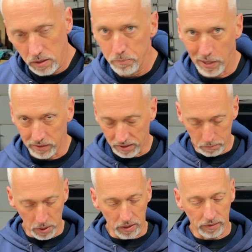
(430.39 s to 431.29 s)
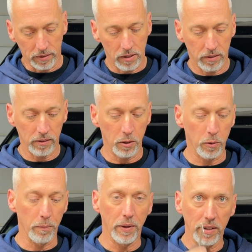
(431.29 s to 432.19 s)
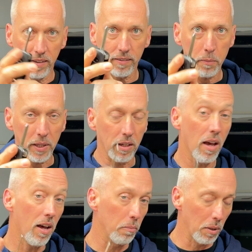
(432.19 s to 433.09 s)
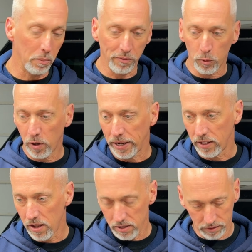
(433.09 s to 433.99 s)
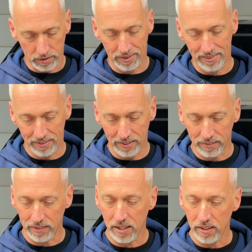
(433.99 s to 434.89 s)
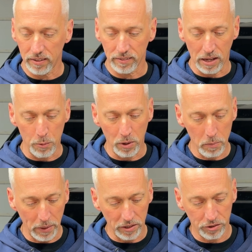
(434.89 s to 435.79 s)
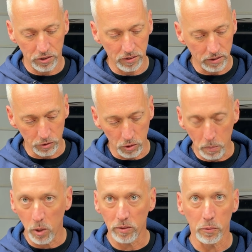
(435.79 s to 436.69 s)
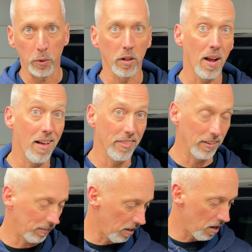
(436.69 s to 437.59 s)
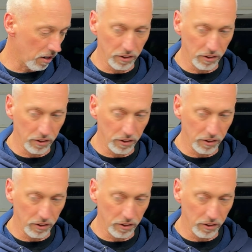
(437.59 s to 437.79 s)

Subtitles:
about 10 bucks. So it needs to be cut, but before I cut these keys, I want to make sure that the remotes work on this car.